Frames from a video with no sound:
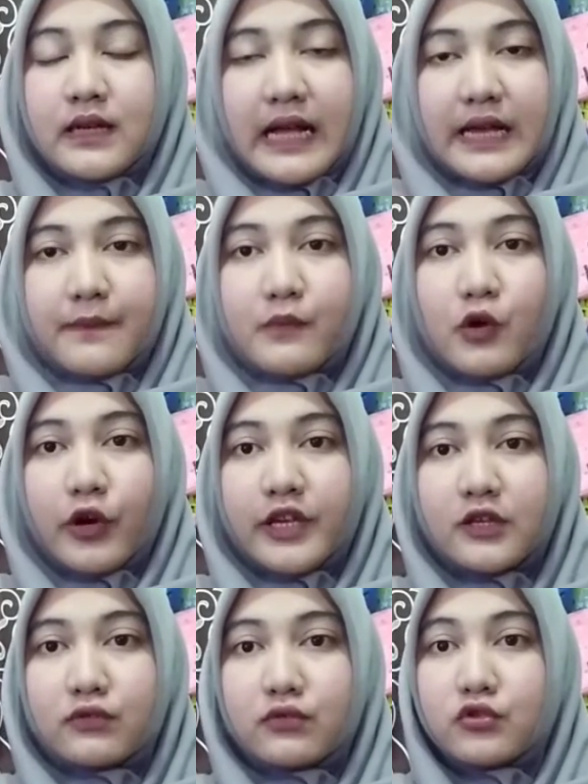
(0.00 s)
I'm
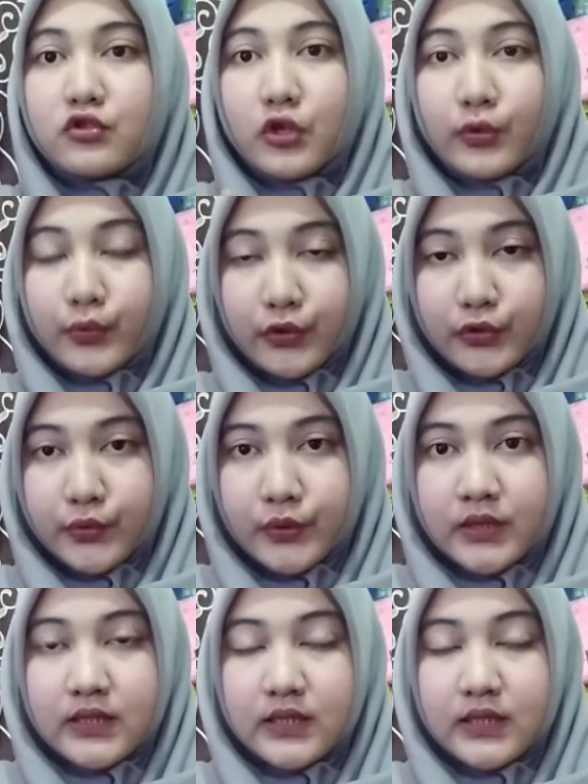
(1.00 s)
going to show you